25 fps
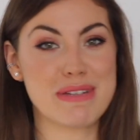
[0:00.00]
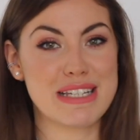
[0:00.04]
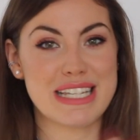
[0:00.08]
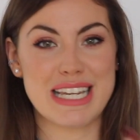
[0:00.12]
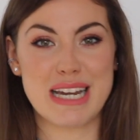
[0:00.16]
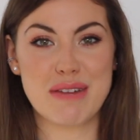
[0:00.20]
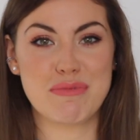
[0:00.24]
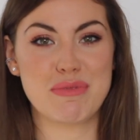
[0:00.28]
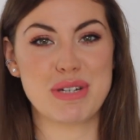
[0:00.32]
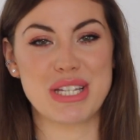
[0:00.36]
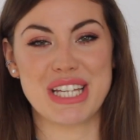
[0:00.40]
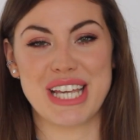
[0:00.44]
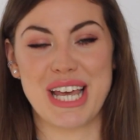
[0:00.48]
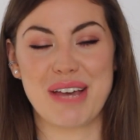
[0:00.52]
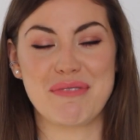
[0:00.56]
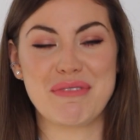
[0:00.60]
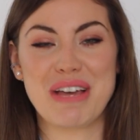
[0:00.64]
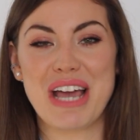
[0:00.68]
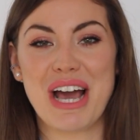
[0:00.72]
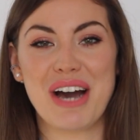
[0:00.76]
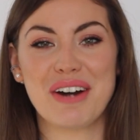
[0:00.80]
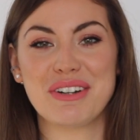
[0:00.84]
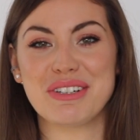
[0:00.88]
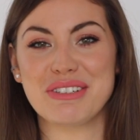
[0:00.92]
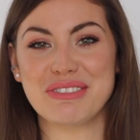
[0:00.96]
a Celebrity, Get Me
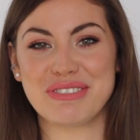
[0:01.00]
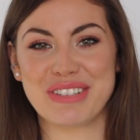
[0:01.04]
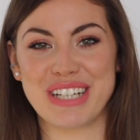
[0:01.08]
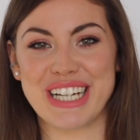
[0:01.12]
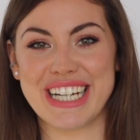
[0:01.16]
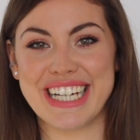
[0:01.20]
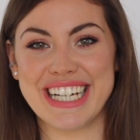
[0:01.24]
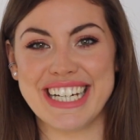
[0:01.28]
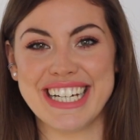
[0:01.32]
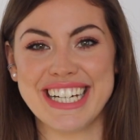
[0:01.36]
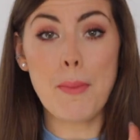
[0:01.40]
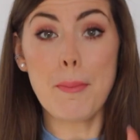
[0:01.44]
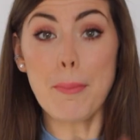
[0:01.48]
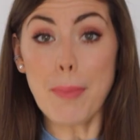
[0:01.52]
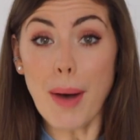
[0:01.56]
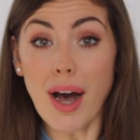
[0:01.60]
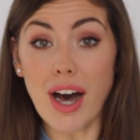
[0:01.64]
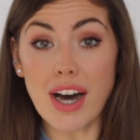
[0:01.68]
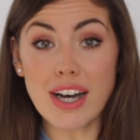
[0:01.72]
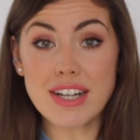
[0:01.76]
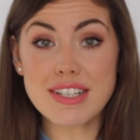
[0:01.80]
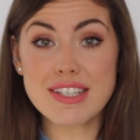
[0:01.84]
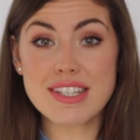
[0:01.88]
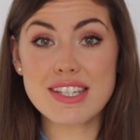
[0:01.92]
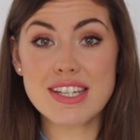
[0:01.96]
Out of Here,
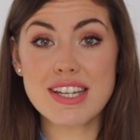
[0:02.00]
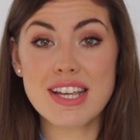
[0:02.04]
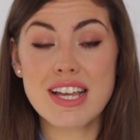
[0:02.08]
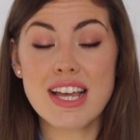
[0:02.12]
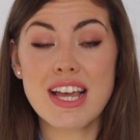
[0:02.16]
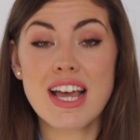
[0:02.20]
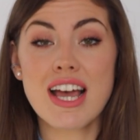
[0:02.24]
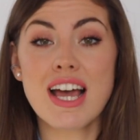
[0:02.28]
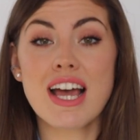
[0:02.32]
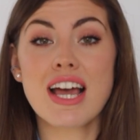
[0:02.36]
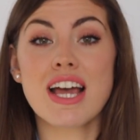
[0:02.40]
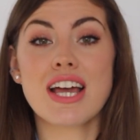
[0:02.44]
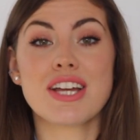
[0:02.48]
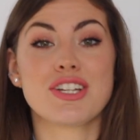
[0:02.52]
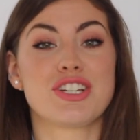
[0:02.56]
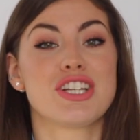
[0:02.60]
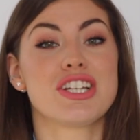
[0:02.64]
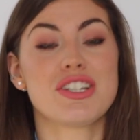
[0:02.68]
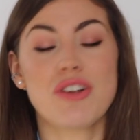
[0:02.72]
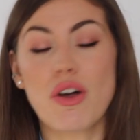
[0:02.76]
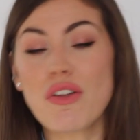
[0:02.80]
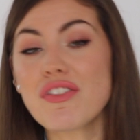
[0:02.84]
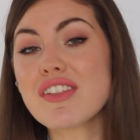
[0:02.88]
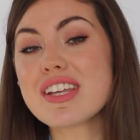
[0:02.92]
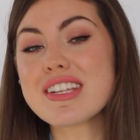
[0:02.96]
but
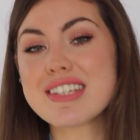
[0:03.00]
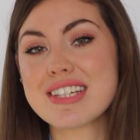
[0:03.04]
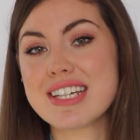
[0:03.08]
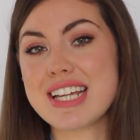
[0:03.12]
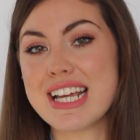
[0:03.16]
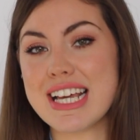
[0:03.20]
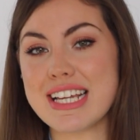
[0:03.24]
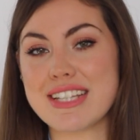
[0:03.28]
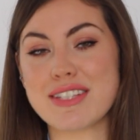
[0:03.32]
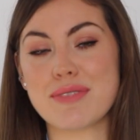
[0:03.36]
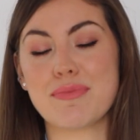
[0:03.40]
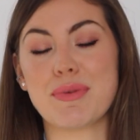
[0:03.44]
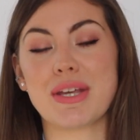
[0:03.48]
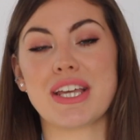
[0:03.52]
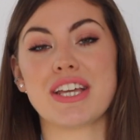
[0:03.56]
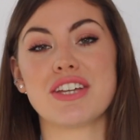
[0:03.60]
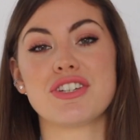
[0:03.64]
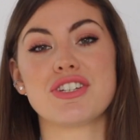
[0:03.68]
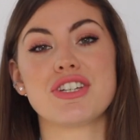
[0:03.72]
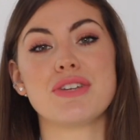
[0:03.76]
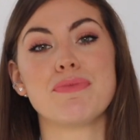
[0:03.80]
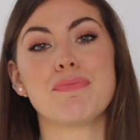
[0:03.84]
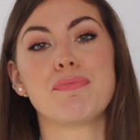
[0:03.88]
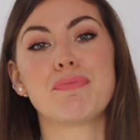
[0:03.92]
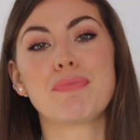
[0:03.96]
she's on this list because
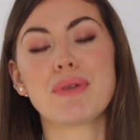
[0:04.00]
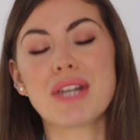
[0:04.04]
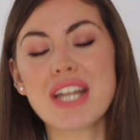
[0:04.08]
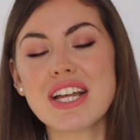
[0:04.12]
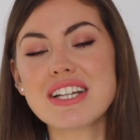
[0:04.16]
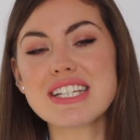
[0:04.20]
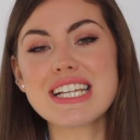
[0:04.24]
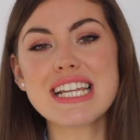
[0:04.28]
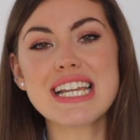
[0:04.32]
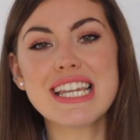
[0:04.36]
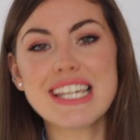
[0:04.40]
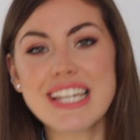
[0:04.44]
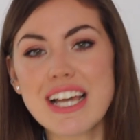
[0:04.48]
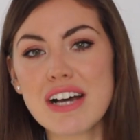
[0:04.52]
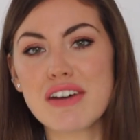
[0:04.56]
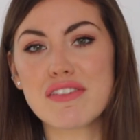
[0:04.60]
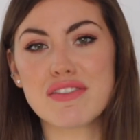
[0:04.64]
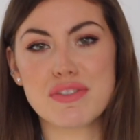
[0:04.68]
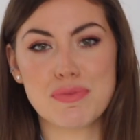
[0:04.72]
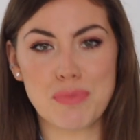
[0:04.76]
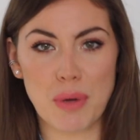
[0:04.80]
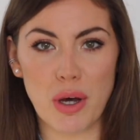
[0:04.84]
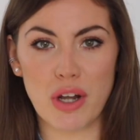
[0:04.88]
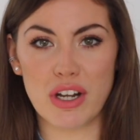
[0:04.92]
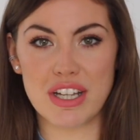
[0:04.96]
she bloody
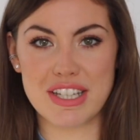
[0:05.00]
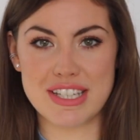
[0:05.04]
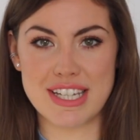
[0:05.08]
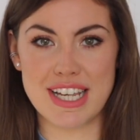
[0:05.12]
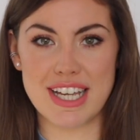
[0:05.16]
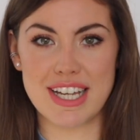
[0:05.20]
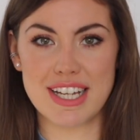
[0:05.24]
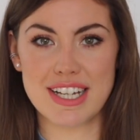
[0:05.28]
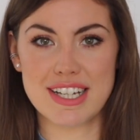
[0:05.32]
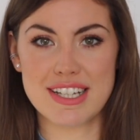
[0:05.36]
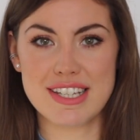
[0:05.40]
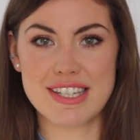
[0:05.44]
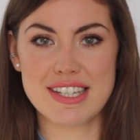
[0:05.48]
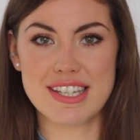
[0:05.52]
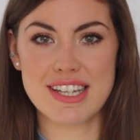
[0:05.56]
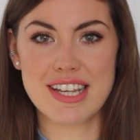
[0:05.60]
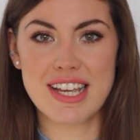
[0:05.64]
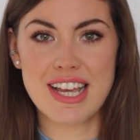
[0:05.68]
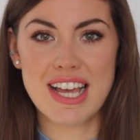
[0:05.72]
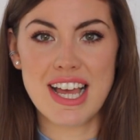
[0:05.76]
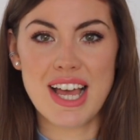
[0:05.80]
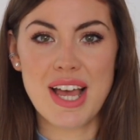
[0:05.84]
loves politics.